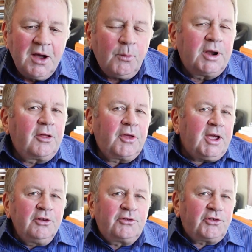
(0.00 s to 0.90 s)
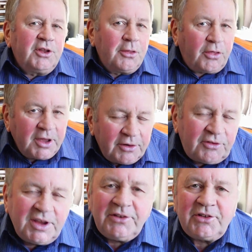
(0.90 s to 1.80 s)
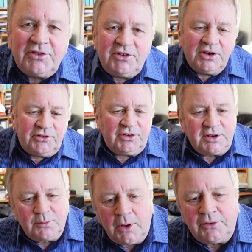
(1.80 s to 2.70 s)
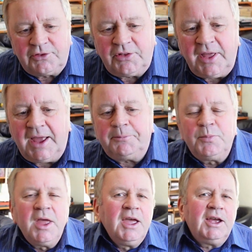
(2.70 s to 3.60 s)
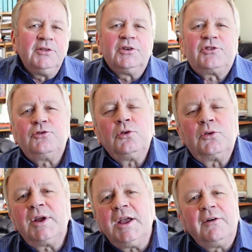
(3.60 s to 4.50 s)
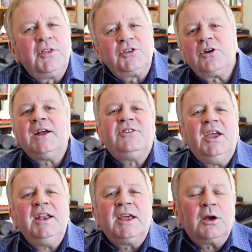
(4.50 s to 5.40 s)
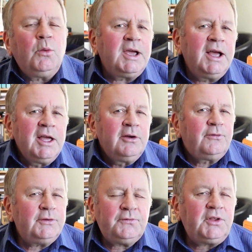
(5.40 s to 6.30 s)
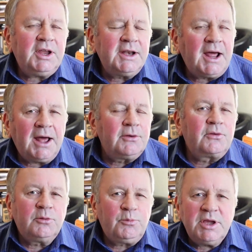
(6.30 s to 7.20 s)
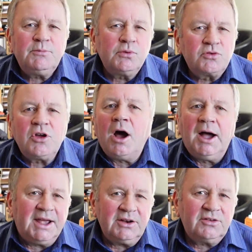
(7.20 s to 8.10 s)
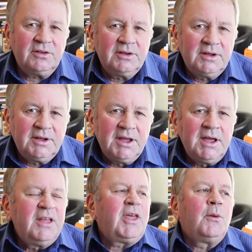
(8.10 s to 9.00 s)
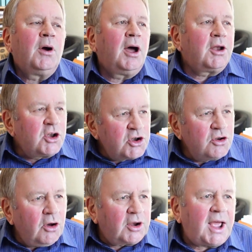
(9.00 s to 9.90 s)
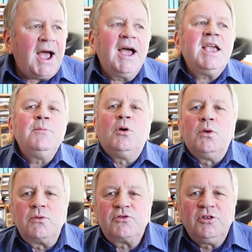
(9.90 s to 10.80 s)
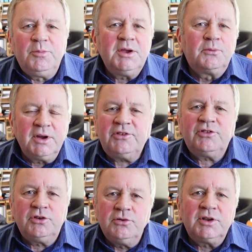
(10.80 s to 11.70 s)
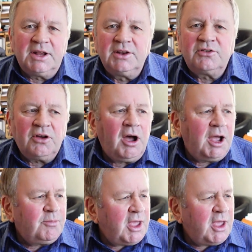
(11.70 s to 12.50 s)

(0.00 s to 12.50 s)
One of the interesting things he suggested was that in the story of the Titanic where 1500 people died they were not able to be rescued in time.